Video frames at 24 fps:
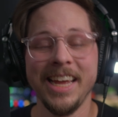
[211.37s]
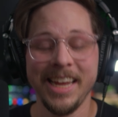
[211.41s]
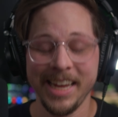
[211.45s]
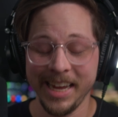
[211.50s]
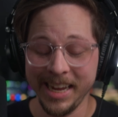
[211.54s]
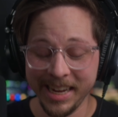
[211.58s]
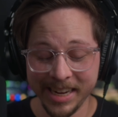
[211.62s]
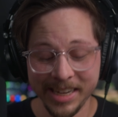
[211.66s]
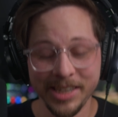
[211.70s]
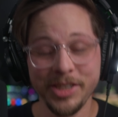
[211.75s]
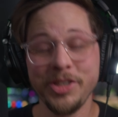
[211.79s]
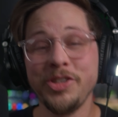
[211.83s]

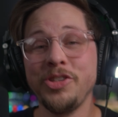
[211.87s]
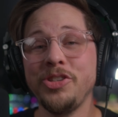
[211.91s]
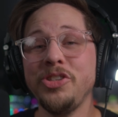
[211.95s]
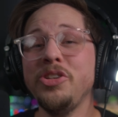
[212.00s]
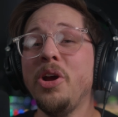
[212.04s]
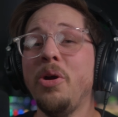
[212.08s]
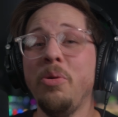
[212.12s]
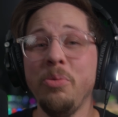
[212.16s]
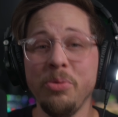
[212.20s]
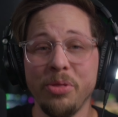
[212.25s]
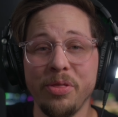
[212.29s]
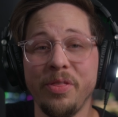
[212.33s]
It is
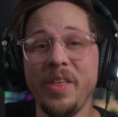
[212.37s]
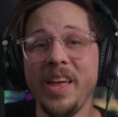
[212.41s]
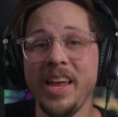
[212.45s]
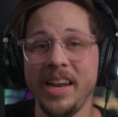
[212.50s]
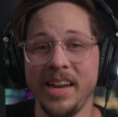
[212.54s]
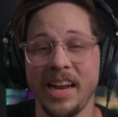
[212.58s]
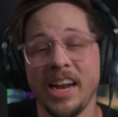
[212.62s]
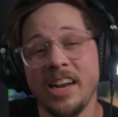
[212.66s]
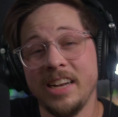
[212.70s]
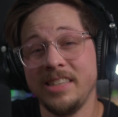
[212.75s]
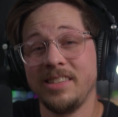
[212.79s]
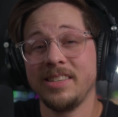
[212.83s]
so
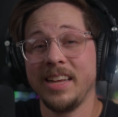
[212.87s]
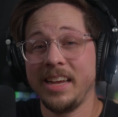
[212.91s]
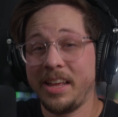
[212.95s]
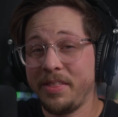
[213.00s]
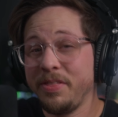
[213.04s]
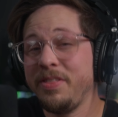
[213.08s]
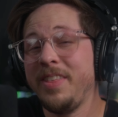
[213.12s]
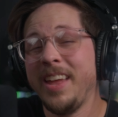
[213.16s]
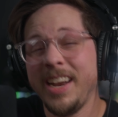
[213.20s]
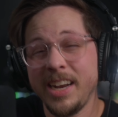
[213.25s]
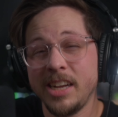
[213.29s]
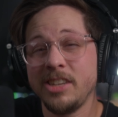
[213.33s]
thin. At its
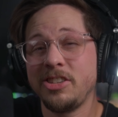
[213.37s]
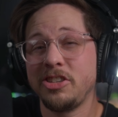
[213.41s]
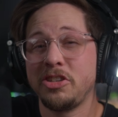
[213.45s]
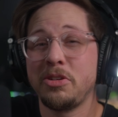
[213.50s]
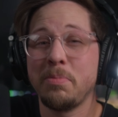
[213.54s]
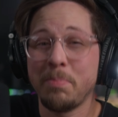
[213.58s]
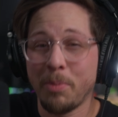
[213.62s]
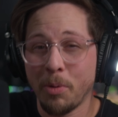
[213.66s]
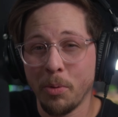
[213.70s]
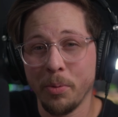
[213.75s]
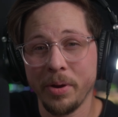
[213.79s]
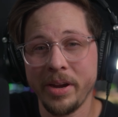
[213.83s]

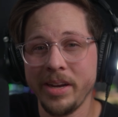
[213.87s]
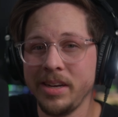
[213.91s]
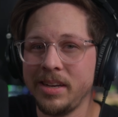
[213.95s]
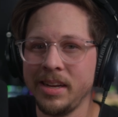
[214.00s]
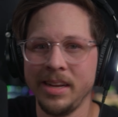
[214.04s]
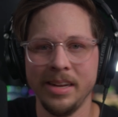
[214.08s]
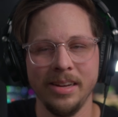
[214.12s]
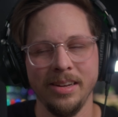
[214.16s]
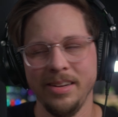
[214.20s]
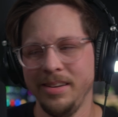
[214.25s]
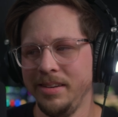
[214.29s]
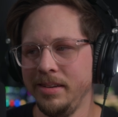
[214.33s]
thinnest point,
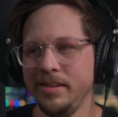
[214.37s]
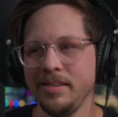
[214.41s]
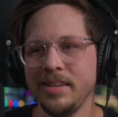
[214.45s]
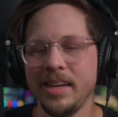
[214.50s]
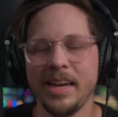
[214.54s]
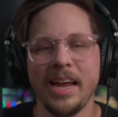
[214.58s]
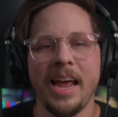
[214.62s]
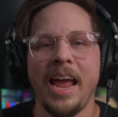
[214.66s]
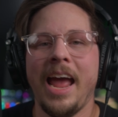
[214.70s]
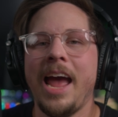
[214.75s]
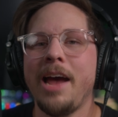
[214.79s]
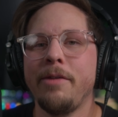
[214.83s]
it's
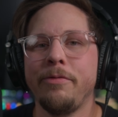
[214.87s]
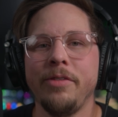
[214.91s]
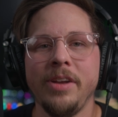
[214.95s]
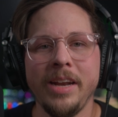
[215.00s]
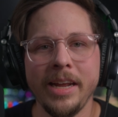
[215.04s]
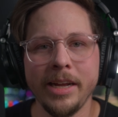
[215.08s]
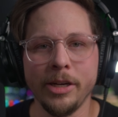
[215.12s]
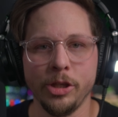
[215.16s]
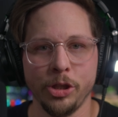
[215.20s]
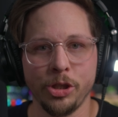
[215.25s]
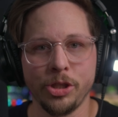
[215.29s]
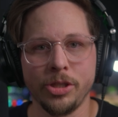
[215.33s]
like a half an
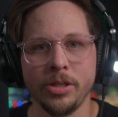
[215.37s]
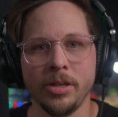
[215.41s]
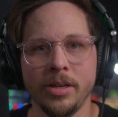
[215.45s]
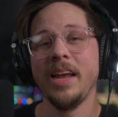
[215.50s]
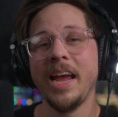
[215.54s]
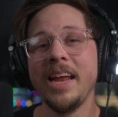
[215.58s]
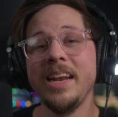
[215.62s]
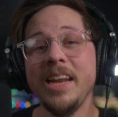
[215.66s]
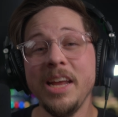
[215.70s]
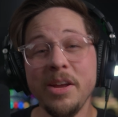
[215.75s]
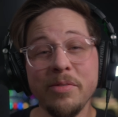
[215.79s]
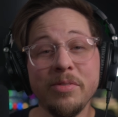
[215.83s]
inch.
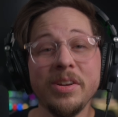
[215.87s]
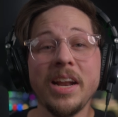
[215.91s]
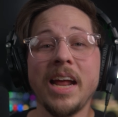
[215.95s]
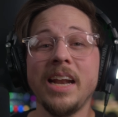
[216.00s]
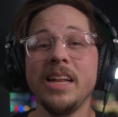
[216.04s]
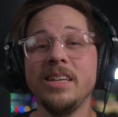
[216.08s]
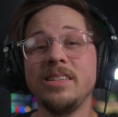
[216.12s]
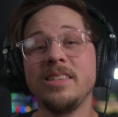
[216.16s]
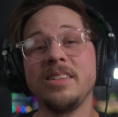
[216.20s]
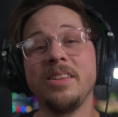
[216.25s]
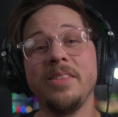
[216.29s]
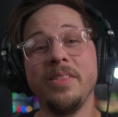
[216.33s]
And even at
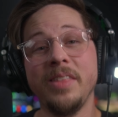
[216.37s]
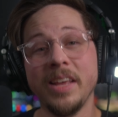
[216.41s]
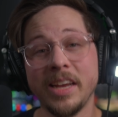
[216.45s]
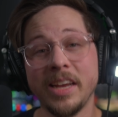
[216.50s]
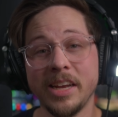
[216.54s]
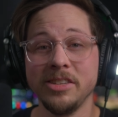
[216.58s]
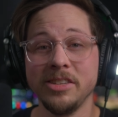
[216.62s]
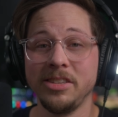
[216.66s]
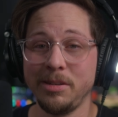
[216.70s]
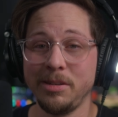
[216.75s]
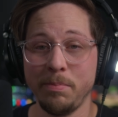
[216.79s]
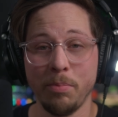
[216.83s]
its
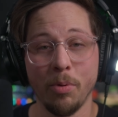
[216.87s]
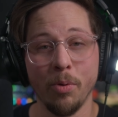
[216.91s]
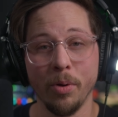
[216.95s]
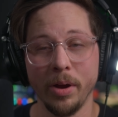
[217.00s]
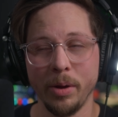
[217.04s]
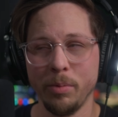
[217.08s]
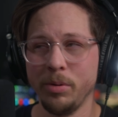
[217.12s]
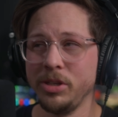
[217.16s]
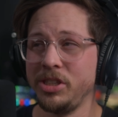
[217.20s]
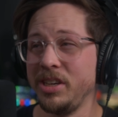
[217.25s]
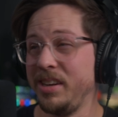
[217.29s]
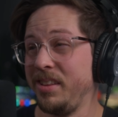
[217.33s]
thickest
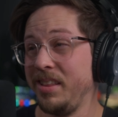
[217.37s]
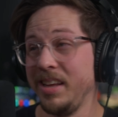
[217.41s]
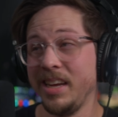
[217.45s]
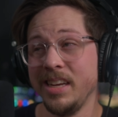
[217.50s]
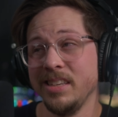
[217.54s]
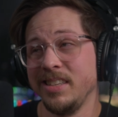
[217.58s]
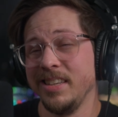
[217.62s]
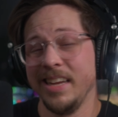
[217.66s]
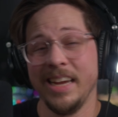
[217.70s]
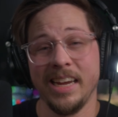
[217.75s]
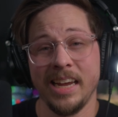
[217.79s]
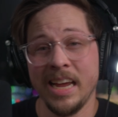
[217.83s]
point, which I think
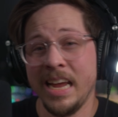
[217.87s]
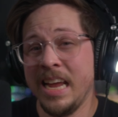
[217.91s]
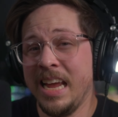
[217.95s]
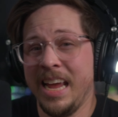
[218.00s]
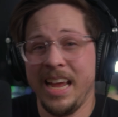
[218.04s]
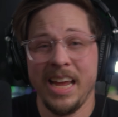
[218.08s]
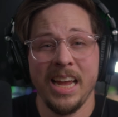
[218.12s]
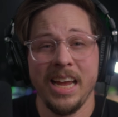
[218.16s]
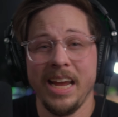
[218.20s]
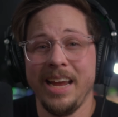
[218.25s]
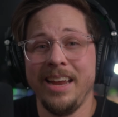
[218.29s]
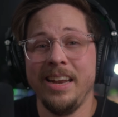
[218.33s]
is like
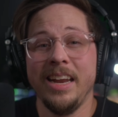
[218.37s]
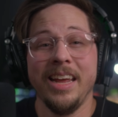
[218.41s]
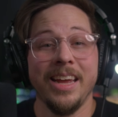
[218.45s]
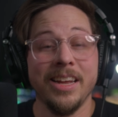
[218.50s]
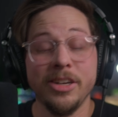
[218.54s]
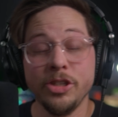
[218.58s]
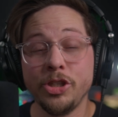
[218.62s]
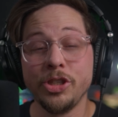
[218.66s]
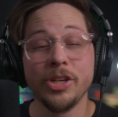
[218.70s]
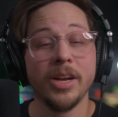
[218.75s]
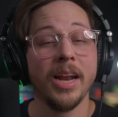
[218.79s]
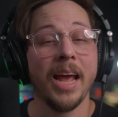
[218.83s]
an
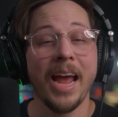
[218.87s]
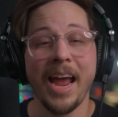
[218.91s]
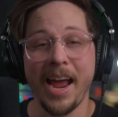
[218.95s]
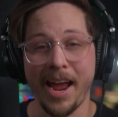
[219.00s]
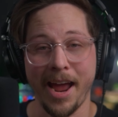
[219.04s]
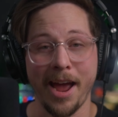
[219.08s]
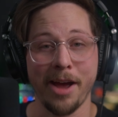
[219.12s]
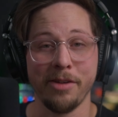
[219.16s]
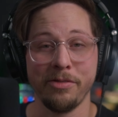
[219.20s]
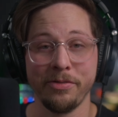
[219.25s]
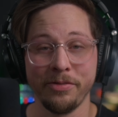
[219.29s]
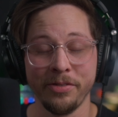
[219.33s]
inch and a
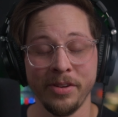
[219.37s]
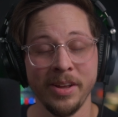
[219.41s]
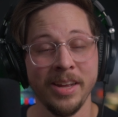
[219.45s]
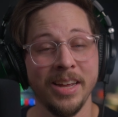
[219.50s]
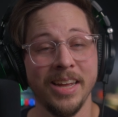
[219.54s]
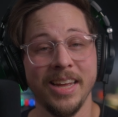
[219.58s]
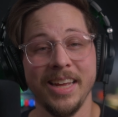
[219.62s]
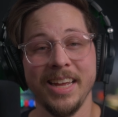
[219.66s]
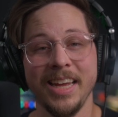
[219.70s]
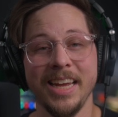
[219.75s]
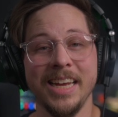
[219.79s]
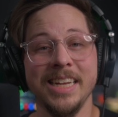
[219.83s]
half,
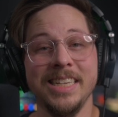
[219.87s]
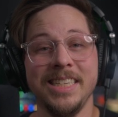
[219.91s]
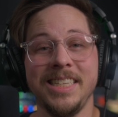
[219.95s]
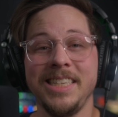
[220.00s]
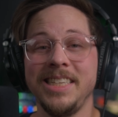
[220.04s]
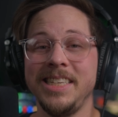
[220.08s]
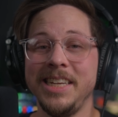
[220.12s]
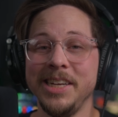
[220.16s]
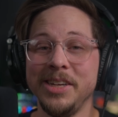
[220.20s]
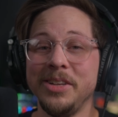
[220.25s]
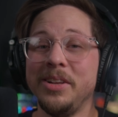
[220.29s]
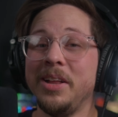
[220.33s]
it's
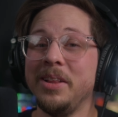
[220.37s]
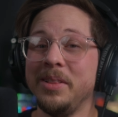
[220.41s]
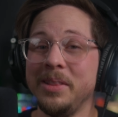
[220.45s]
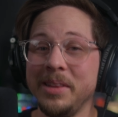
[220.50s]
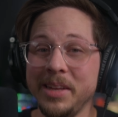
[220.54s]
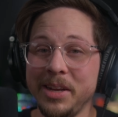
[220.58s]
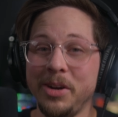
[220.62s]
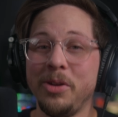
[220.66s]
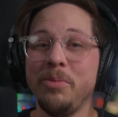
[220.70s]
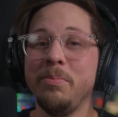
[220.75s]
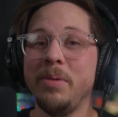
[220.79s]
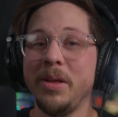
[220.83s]
still a
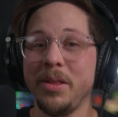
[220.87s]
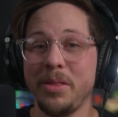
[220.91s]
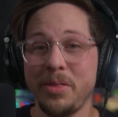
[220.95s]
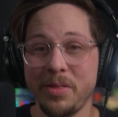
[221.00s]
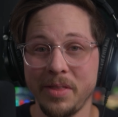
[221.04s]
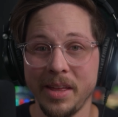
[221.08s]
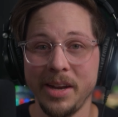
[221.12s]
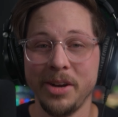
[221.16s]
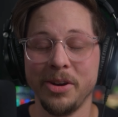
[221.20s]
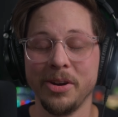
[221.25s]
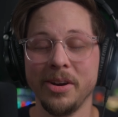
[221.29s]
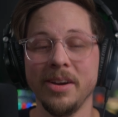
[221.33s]
little bit
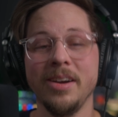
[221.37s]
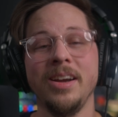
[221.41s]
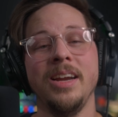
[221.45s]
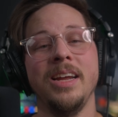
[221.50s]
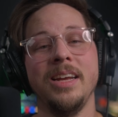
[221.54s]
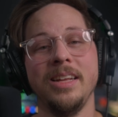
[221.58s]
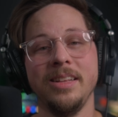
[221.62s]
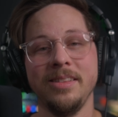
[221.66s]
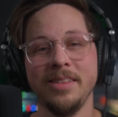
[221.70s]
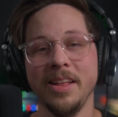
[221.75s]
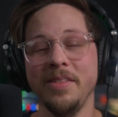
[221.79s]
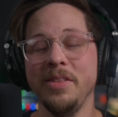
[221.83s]
thinner
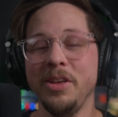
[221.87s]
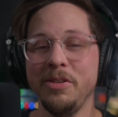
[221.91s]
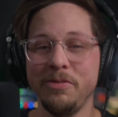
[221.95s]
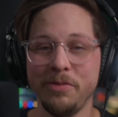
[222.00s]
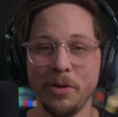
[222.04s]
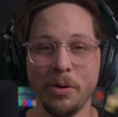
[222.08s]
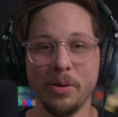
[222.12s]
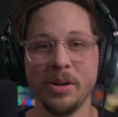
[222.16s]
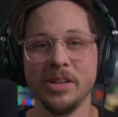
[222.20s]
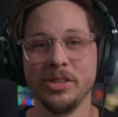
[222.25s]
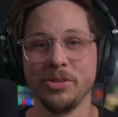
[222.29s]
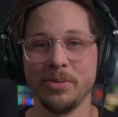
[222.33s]
than the
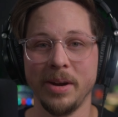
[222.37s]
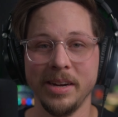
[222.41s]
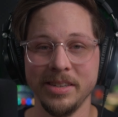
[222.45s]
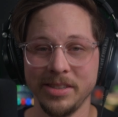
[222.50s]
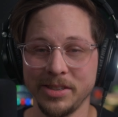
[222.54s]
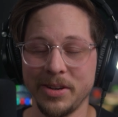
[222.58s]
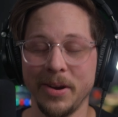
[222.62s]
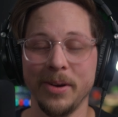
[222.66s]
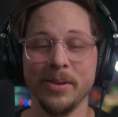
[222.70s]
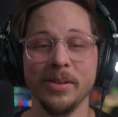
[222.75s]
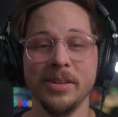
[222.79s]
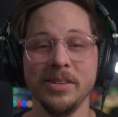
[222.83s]
Focusrite
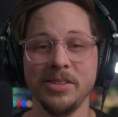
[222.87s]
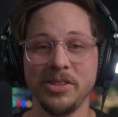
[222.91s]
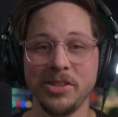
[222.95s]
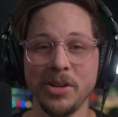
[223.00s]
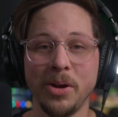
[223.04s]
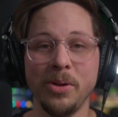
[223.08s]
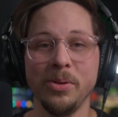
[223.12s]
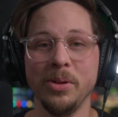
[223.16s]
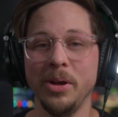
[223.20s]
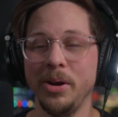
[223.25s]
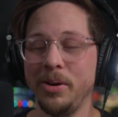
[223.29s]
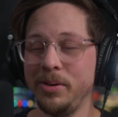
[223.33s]
Scarlett
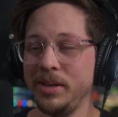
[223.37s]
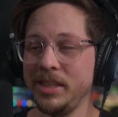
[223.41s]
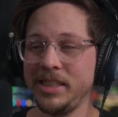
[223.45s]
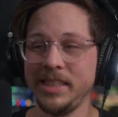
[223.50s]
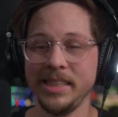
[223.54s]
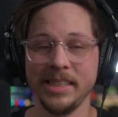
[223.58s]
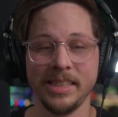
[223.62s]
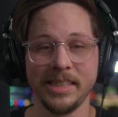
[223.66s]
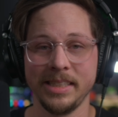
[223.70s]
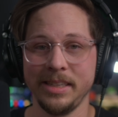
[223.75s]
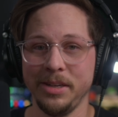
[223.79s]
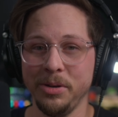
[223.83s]
Solo. It's
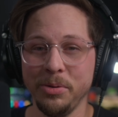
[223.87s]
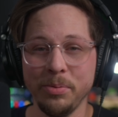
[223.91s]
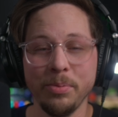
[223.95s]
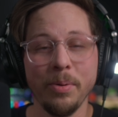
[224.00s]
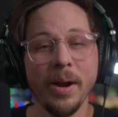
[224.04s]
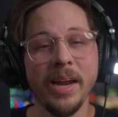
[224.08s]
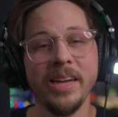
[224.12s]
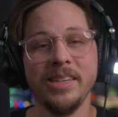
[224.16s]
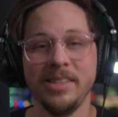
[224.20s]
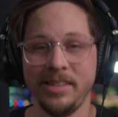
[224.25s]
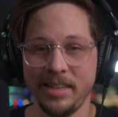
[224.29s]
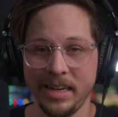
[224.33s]
just
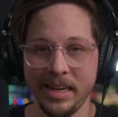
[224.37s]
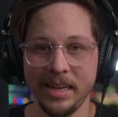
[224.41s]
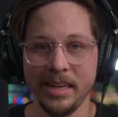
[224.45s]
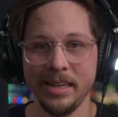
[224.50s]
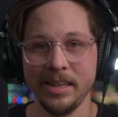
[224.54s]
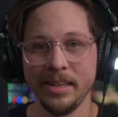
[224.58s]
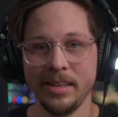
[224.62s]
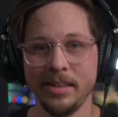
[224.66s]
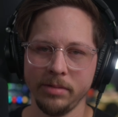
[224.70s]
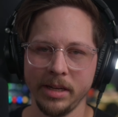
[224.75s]
crazy.